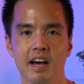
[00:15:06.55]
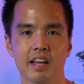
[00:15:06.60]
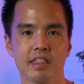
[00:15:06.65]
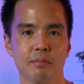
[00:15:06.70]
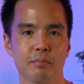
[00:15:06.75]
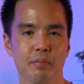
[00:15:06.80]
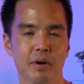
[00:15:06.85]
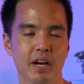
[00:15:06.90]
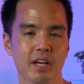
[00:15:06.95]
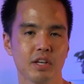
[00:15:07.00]
at
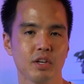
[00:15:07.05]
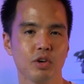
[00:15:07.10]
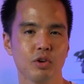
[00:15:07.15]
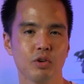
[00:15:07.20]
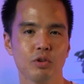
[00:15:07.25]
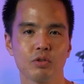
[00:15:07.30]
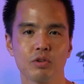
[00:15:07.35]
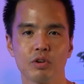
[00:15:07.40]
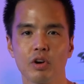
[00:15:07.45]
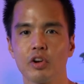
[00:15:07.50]
the brand
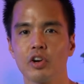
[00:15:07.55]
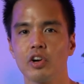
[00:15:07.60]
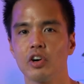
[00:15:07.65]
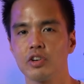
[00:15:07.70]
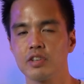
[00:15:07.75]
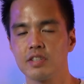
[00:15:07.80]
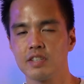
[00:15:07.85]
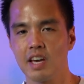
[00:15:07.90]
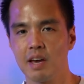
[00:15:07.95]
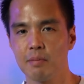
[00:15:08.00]
new
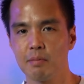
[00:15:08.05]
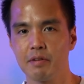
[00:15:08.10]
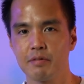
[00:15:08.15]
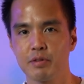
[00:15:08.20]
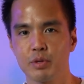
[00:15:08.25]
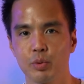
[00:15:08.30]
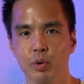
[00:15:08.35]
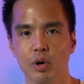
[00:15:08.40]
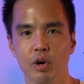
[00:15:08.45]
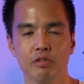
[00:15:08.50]
Godox
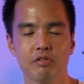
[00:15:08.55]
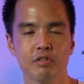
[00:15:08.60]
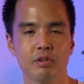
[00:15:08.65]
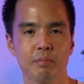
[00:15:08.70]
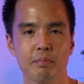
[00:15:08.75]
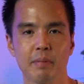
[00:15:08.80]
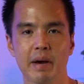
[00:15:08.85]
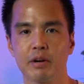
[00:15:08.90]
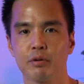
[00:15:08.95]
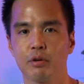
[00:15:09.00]
MF12
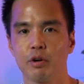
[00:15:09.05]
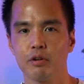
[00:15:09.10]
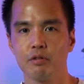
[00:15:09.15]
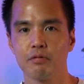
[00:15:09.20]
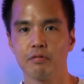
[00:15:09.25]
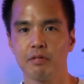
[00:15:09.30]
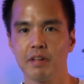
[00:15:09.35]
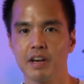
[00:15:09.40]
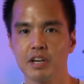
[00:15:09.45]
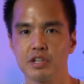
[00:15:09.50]
Macro
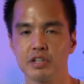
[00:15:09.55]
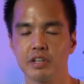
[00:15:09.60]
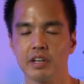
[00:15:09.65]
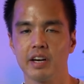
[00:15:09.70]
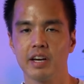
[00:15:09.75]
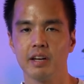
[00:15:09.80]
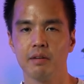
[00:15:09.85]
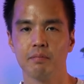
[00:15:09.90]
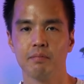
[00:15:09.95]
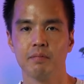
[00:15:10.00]
Flash
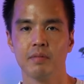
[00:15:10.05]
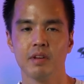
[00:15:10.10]
Light,